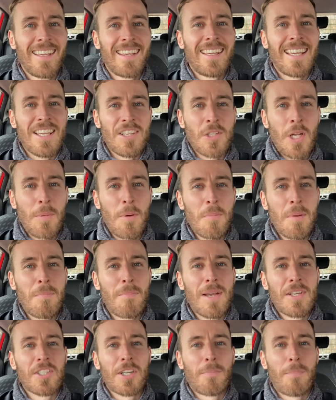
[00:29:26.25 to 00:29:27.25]
It's not about being
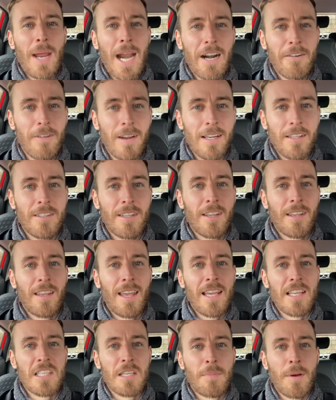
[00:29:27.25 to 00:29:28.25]
Mr. Perfect.
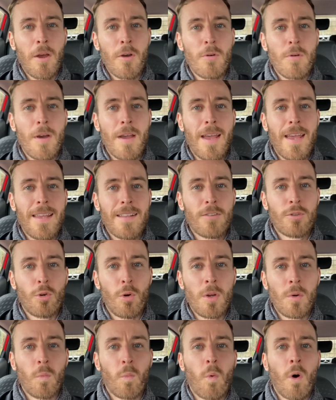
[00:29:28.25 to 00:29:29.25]
It's about
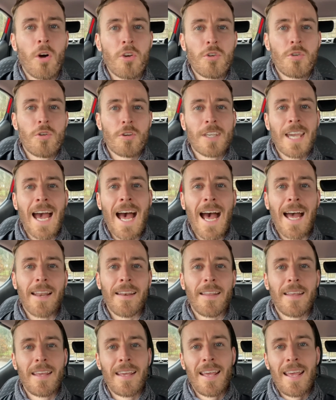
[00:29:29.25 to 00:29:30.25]
doing what you
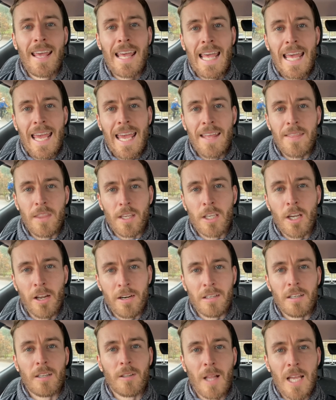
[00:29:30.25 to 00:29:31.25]
can in the
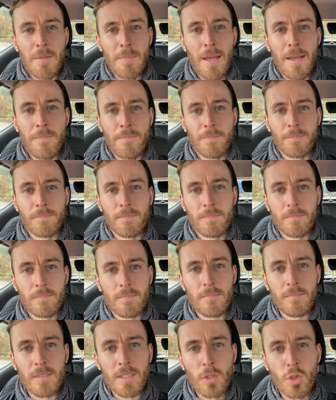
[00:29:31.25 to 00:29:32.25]
current climate.
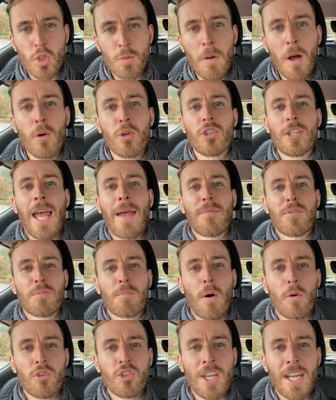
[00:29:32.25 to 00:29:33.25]
Small steps,
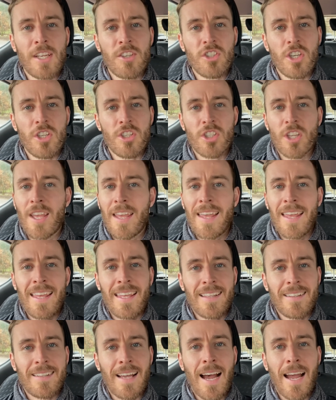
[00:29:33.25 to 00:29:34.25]
small changes,
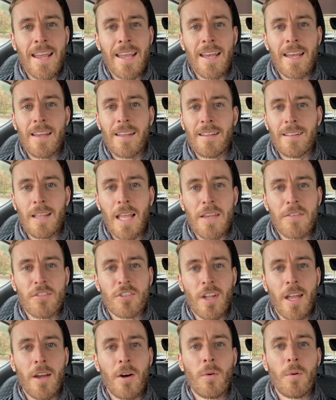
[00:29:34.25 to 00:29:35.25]
diet,
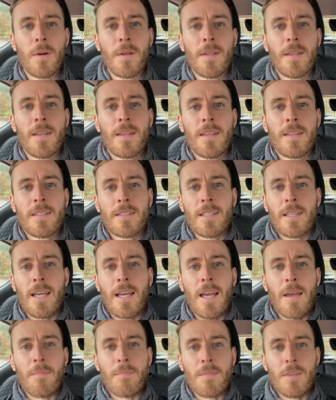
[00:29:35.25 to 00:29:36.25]
lifestyle.
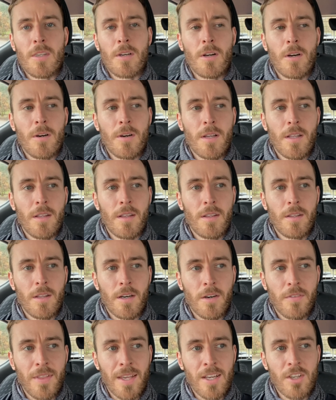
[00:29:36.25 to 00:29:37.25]
You know, there are
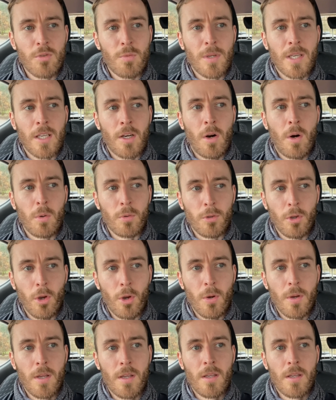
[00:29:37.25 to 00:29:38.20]
things we can all do.